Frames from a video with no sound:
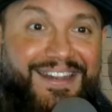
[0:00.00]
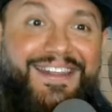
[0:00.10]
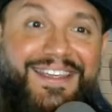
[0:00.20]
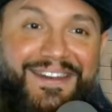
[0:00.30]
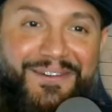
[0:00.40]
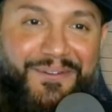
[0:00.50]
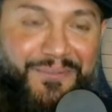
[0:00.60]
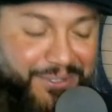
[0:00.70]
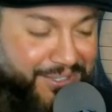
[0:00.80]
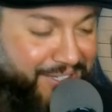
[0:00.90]
it in
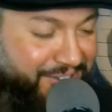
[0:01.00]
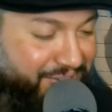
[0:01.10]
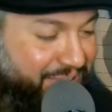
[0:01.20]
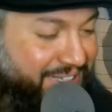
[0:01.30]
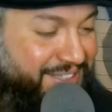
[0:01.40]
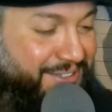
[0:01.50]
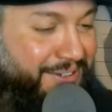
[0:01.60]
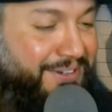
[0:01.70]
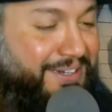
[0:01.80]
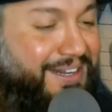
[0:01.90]
when you leave, please,
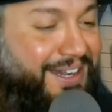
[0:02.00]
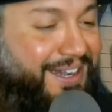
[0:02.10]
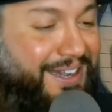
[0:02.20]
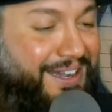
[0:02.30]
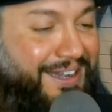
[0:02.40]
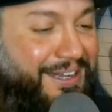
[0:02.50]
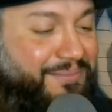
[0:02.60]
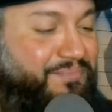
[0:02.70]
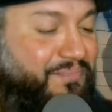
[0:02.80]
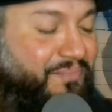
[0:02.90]
sir. Uh,
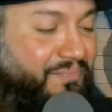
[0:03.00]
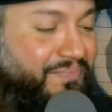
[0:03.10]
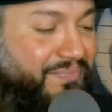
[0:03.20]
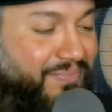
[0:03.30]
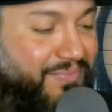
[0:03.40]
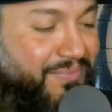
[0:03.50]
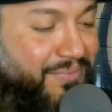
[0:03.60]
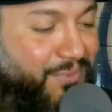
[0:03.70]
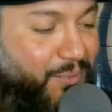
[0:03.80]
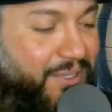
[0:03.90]

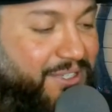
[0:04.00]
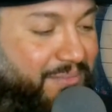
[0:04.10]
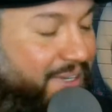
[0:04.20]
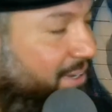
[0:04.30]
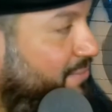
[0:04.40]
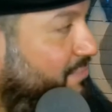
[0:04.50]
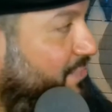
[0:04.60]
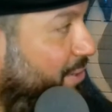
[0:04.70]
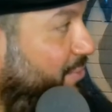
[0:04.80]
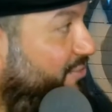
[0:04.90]
resume, a
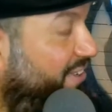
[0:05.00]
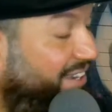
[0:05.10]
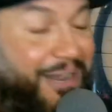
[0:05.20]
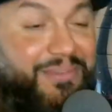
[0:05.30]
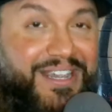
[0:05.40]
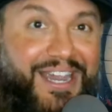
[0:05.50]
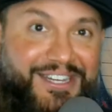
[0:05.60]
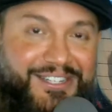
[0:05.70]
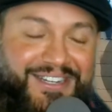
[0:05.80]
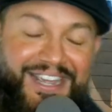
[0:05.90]
motherfucking
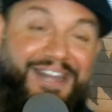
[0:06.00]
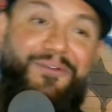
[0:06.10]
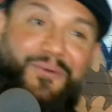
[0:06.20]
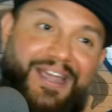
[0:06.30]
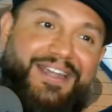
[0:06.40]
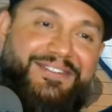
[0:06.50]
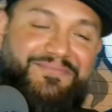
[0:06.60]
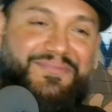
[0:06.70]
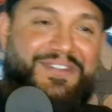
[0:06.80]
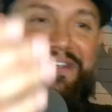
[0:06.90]
application. Anyway,
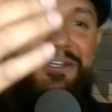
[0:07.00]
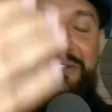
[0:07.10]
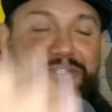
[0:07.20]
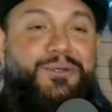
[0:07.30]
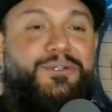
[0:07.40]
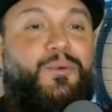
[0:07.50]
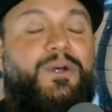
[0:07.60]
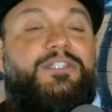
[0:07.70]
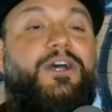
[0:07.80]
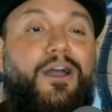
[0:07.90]
dude,
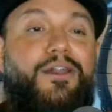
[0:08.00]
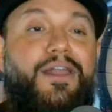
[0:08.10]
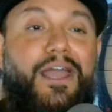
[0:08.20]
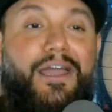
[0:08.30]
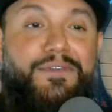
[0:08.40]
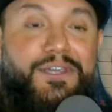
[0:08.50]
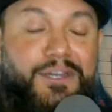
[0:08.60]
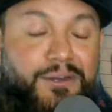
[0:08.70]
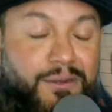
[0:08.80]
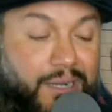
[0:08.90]
it's an honor to have you
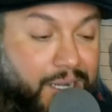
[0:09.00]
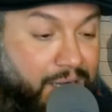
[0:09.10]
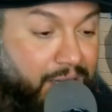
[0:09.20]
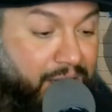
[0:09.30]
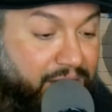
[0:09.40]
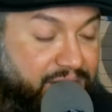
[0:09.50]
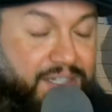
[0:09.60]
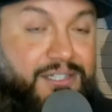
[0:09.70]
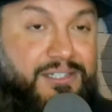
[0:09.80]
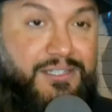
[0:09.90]
here. Uh,
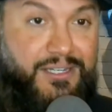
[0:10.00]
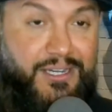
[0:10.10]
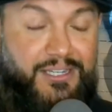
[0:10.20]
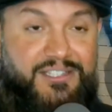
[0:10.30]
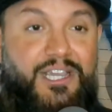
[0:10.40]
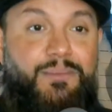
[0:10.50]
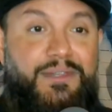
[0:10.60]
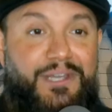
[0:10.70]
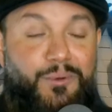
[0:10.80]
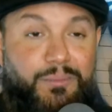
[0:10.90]
this uh,
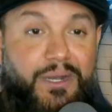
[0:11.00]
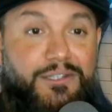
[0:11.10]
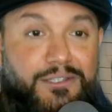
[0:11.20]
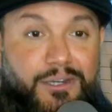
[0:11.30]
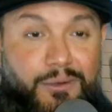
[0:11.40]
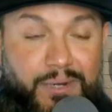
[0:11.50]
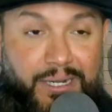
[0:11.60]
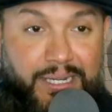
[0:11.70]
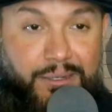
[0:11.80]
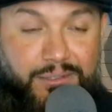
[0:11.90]
segment that we're about to start
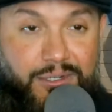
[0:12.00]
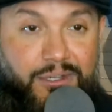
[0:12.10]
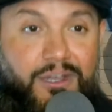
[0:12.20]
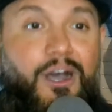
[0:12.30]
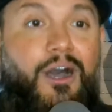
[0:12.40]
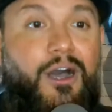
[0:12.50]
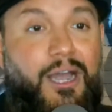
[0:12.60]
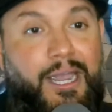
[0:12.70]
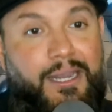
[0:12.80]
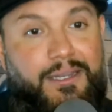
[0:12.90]
right now is called the Ha Ha
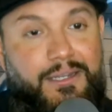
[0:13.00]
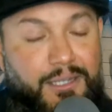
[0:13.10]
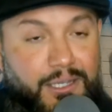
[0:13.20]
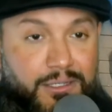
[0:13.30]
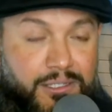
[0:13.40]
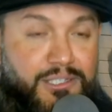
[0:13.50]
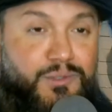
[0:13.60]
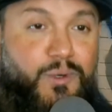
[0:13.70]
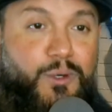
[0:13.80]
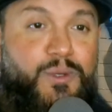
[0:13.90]
Hack. This
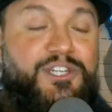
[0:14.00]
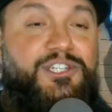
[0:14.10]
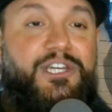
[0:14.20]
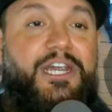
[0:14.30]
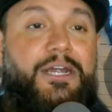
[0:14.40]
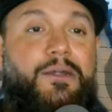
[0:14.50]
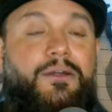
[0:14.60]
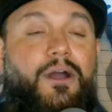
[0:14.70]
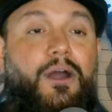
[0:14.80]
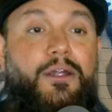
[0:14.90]
is where we
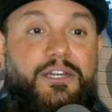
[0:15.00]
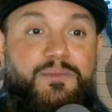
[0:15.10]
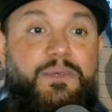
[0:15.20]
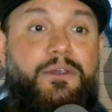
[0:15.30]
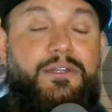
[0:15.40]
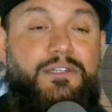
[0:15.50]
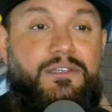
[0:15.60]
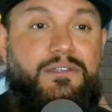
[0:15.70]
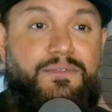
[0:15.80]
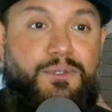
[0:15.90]
share our
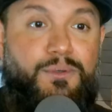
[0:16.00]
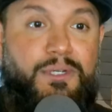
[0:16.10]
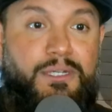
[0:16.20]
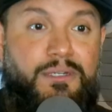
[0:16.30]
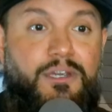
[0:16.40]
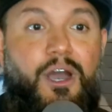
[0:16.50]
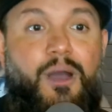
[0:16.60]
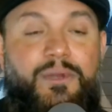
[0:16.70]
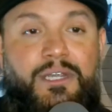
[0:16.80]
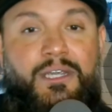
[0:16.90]
experiences of doing
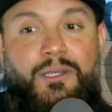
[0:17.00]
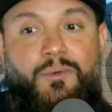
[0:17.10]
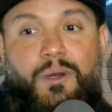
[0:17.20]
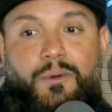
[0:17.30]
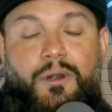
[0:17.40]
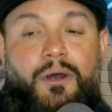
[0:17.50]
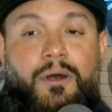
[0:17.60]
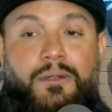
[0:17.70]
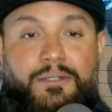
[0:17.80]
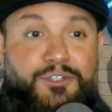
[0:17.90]
comedy while we're
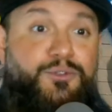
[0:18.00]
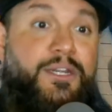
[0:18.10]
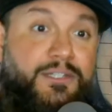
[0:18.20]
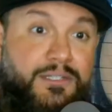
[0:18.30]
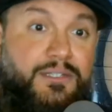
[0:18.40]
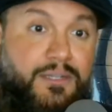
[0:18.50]
all in the trenches